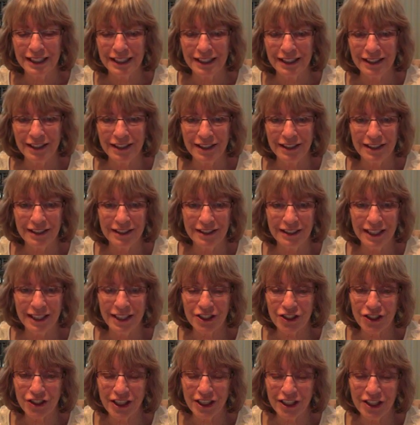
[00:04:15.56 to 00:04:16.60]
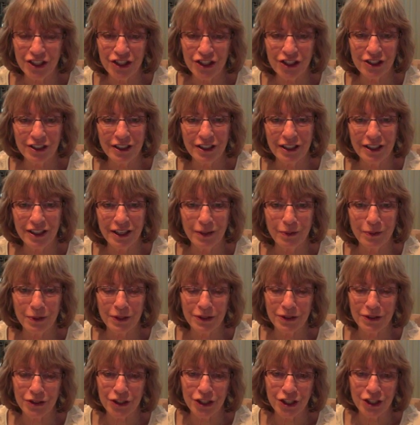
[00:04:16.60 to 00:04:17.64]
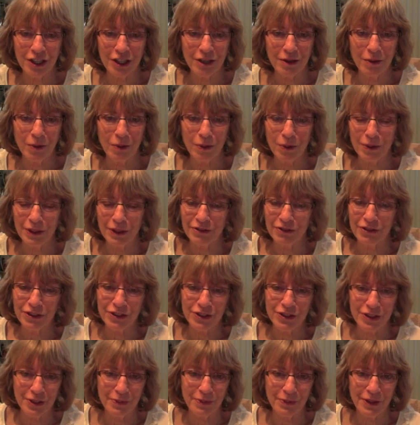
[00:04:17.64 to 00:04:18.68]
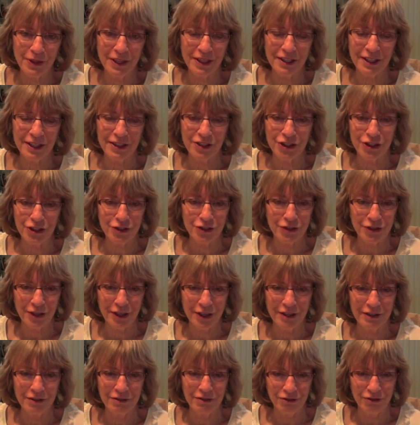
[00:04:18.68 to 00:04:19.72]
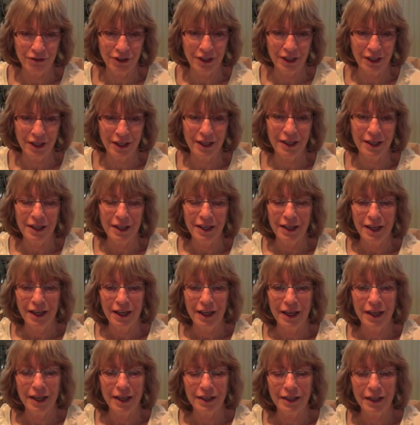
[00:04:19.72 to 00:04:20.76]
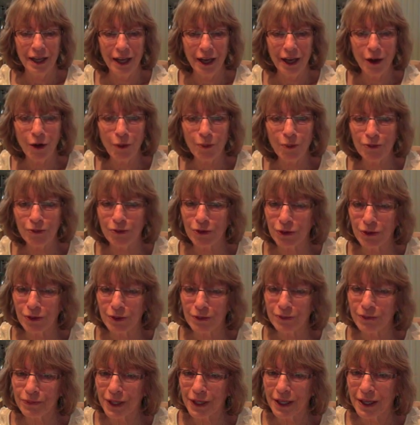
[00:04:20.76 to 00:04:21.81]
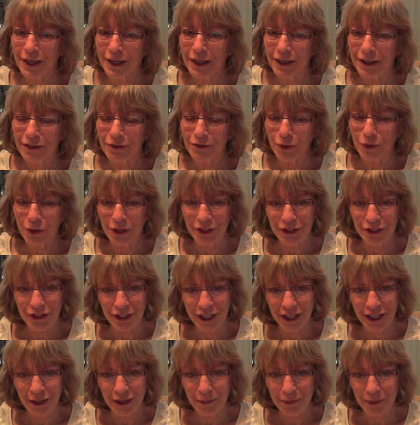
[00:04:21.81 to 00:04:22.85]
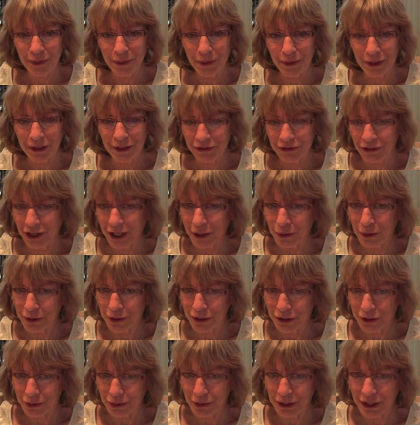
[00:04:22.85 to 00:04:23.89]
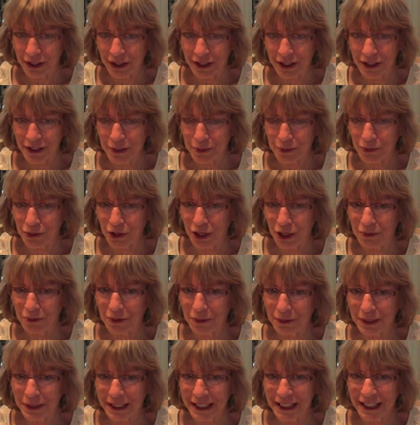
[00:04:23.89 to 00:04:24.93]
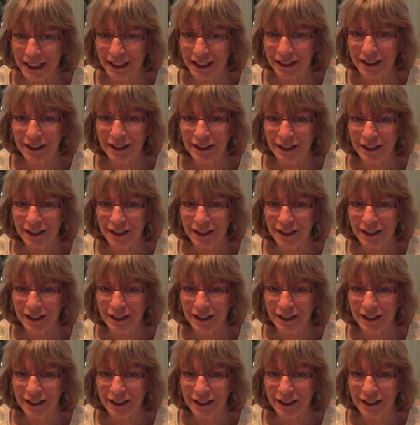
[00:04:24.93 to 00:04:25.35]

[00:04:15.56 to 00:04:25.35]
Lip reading: in educationally that we could share, or even something that's just kind of fun and helpful. For example, if I were doing this, probably